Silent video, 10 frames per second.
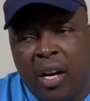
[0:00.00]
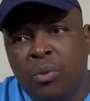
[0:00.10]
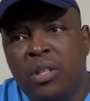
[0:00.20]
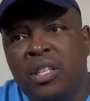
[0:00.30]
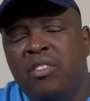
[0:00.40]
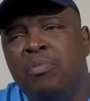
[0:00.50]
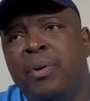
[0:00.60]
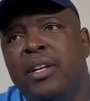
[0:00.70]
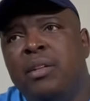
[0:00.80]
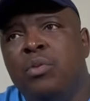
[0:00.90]
I will give
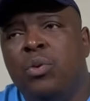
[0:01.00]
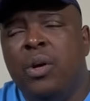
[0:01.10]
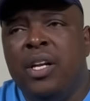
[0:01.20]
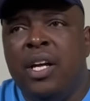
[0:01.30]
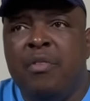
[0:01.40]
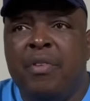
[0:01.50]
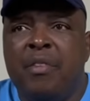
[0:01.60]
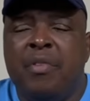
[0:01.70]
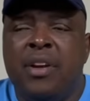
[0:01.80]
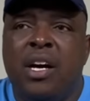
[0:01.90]
Bennett Mukwena a
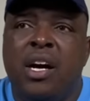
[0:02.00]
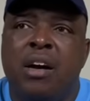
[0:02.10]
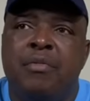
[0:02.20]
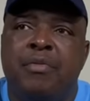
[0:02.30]
5.5.